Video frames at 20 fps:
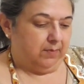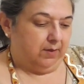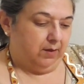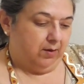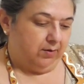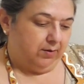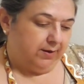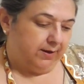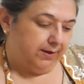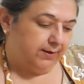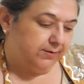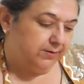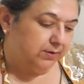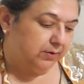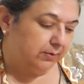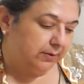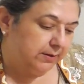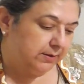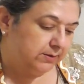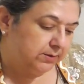Okay,
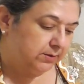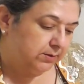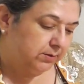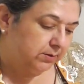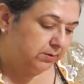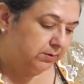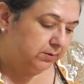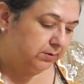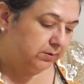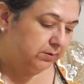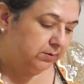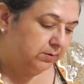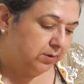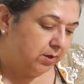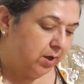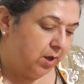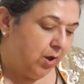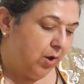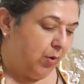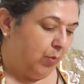so it's
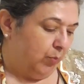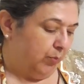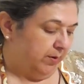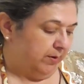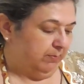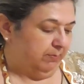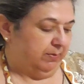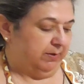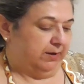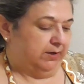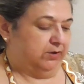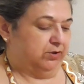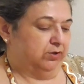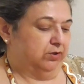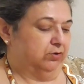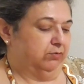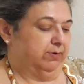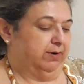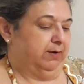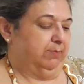1 pinch
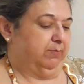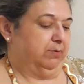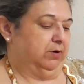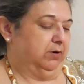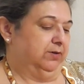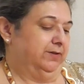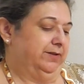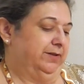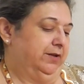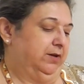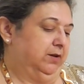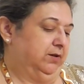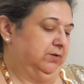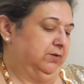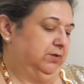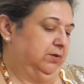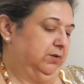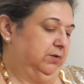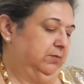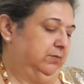of dried parsley
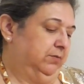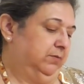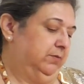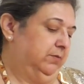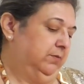also.